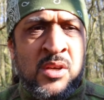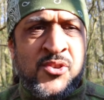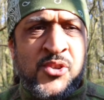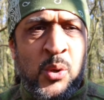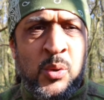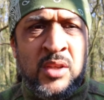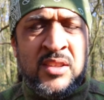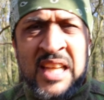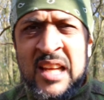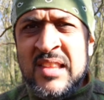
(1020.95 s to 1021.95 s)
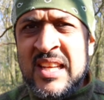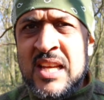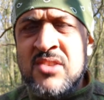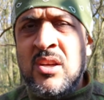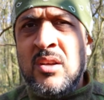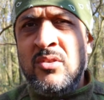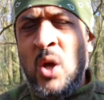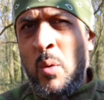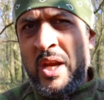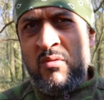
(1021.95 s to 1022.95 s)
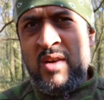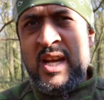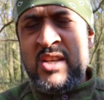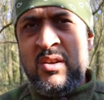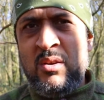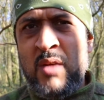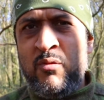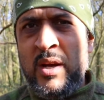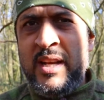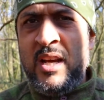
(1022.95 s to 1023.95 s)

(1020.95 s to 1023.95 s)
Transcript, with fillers: So, the key thing is know where you're at in your life right